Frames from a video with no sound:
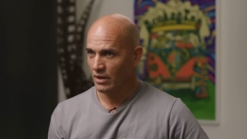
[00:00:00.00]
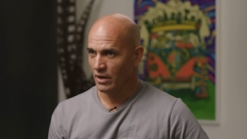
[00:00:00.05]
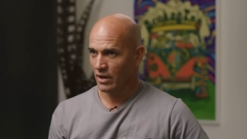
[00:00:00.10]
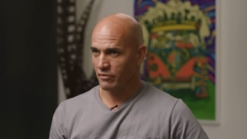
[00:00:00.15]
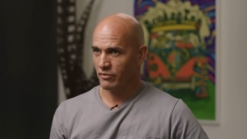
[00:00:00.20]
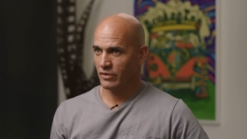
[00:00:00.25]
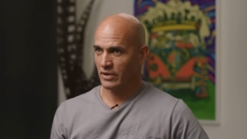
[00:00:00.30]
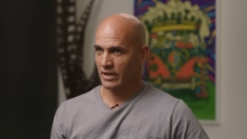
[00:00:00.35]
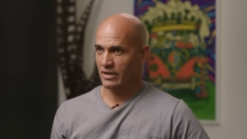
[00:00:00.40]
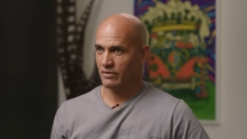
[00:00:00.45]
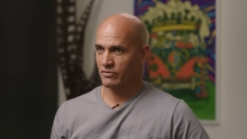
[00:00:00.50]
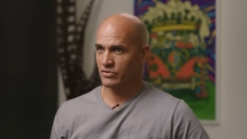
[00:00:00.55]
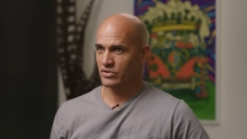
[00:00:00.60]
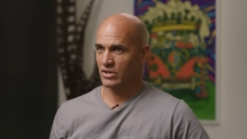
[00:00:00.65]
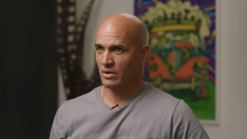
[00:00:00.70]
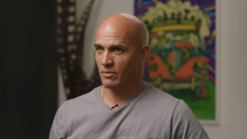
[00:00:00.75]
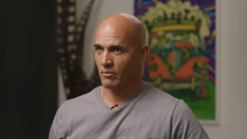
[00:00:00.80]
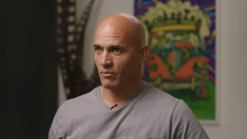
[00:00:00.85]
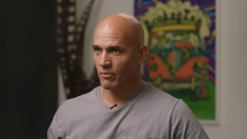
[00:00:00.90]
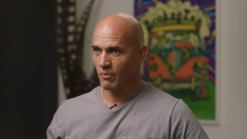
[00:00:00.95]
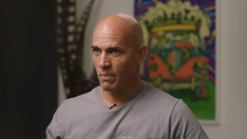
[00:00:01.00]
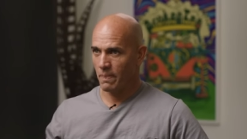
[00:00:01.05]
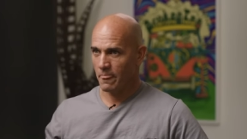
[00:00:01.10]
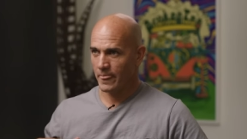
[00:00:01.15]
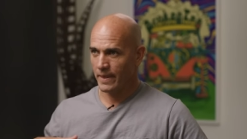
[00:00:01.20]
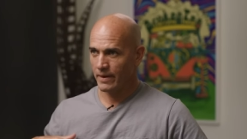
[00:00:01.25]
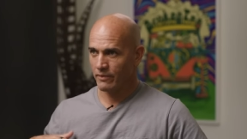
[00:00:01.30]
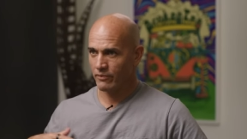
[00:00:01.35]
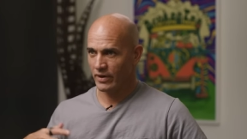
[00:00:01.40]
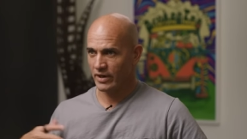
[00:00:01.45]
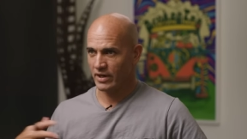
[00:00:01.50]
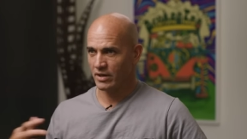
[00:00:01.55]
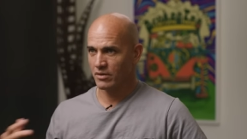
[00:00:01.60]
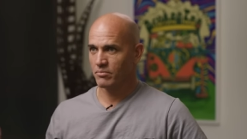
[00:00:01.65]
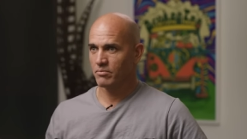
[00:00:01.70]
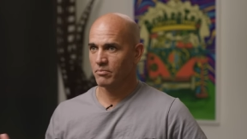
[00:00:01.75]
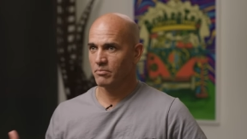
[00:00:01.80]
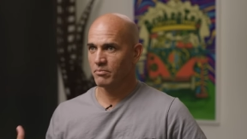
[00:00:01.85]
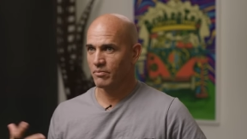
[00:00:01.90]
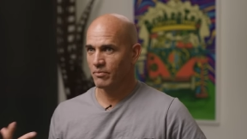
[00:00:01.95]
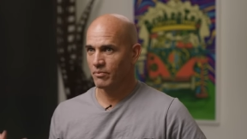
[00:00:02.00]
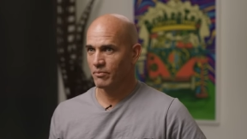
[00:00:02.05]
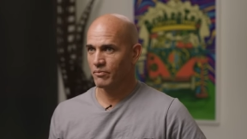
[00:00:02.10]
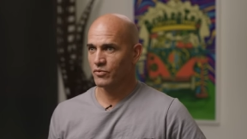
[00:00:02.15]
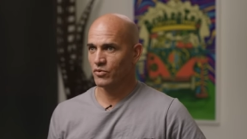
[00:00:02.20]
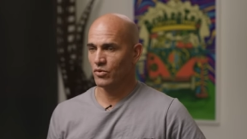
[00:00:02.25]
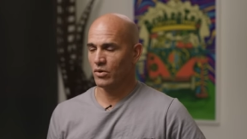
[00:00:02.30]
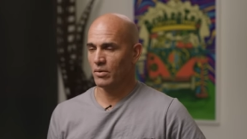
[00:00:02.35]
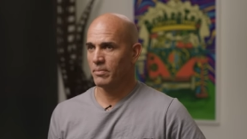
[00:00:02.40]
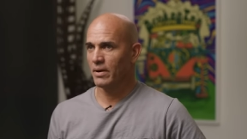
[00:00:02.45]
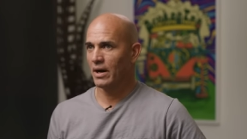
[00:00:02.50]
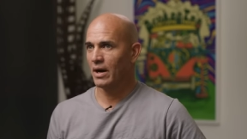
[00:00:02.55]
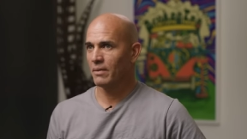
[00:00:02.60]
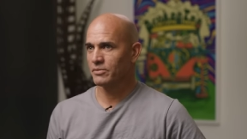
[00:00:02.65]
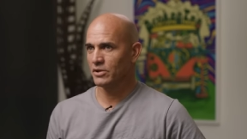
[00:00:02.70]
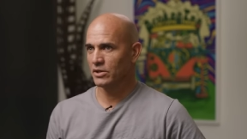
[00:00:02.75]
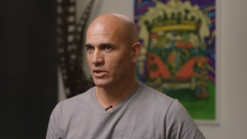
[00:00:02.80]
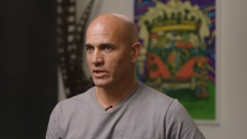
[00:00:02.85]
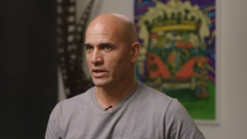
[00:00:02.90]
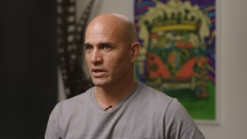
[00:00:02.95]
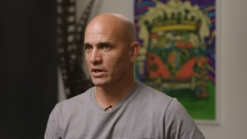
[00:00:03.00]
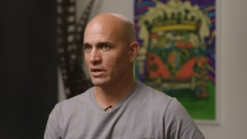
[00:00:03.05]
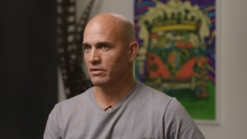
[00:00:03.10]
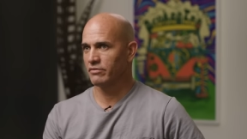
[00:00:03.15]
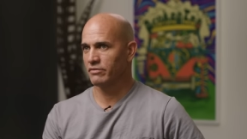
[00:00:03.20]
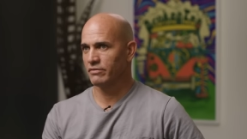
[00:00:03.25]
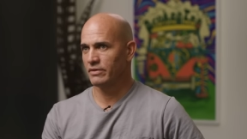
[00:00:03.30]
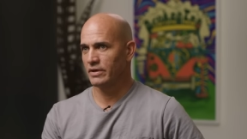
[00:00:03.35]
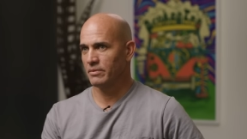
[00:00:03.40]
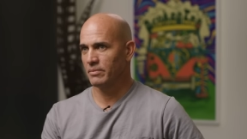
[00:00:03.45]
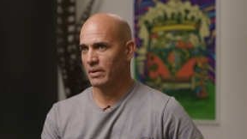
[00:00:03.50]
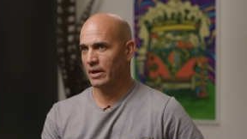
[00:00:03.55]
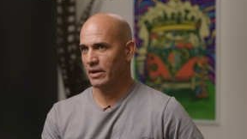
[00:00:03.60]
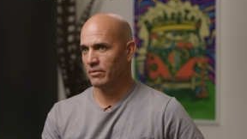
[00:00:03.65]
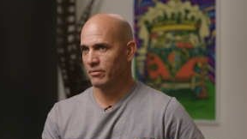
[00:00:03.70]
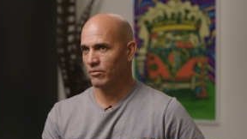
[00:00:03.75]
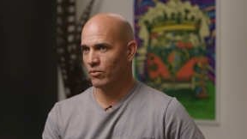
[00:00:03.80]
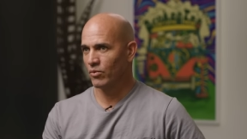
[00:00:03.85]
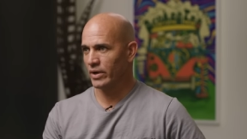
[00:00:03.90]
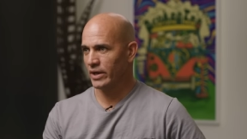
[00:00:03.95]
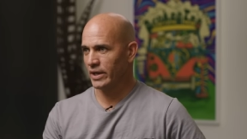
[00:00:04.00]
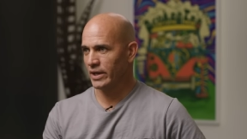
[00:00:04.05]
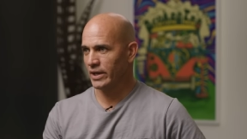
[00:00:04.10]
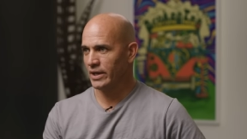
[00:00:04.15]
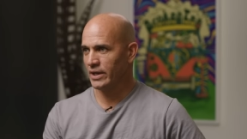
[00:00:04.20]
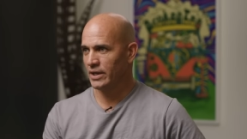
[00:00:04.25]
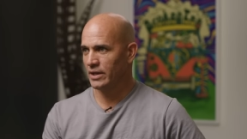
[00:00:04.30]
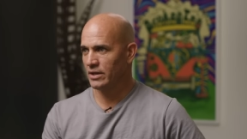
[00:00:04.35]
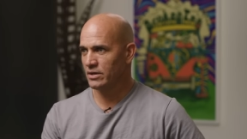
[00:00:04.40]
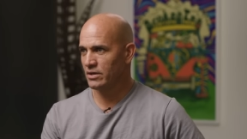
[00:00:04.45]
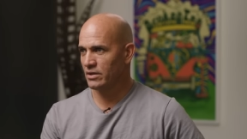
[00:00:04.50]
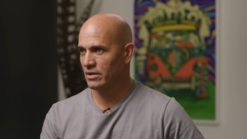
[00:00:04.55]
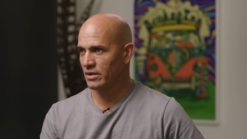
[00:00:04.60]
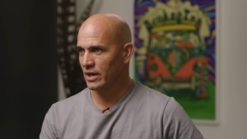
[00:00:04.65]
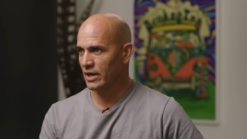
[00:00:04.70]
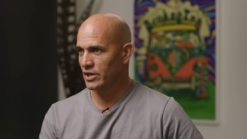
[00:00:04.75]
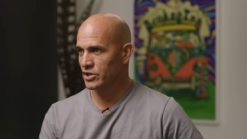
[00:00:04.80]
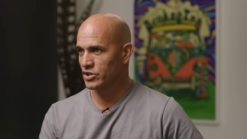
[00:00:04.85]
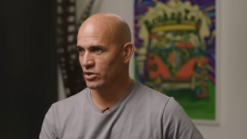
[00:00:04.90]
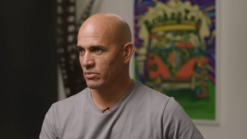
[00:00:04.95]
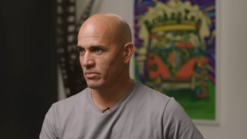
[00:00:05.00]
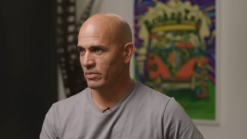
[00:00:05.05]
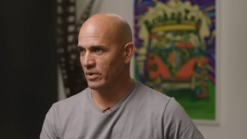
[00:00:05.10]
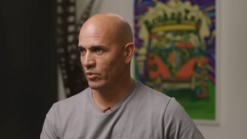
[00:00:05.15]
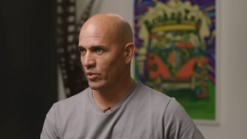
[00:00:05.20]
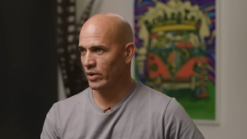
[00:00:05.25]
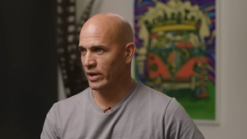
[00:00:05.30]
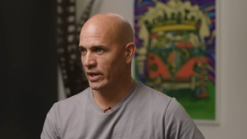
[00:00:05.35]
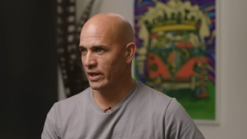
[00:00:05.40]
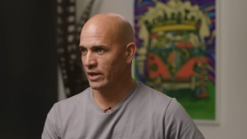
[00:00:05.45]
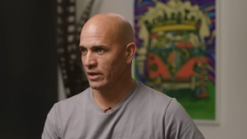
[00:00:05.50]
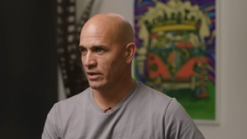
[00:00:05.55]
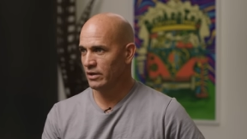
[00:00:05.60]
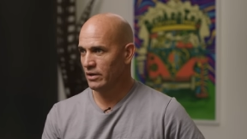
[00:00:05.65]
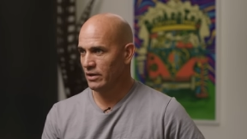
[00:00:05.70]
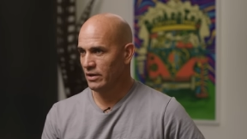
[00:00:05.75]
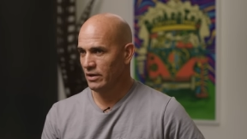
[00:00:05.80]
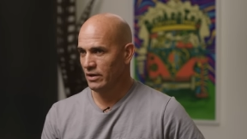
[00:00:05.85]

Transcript: I feel like if something, if I can sort of pop the lid off of it by winning heat that I shouldn't be winning. Yeah.